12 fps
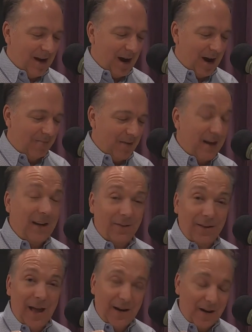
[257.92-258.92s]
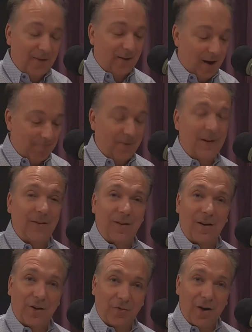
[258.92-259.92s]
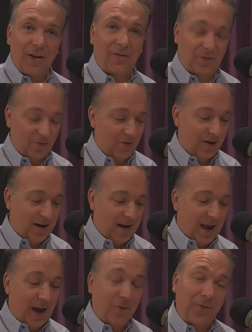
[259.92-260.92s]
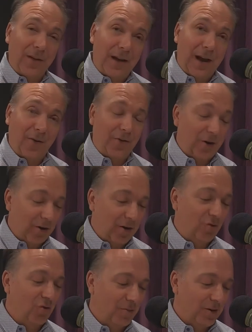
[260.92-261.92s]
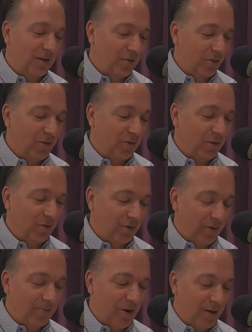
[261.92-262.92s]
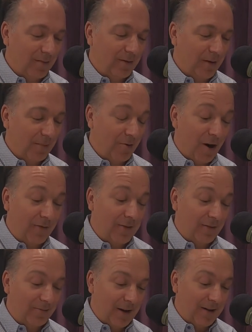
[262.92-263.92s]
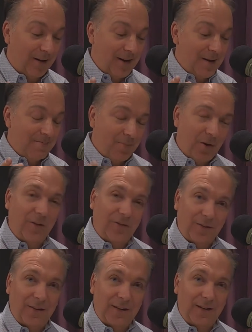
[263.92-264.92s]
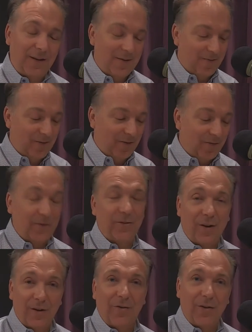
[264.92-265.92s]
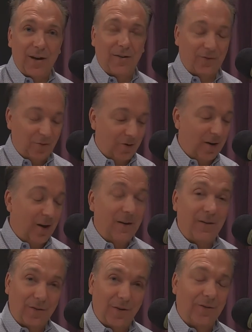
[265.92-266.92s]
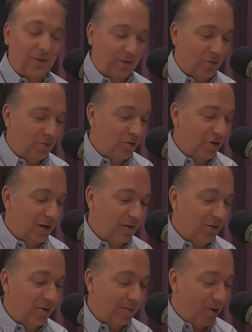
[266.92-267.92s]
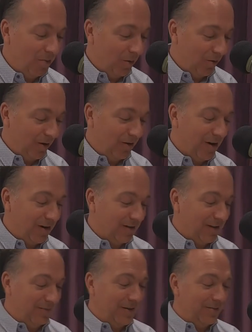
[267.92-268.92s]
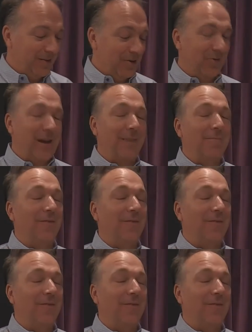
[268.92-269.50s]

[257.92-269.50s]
And his company has got a great story how they're contributing to the future of our province. But personally, Phil's got a great story of his own journey too, and I'm hoping we're going to talk a little bit about that.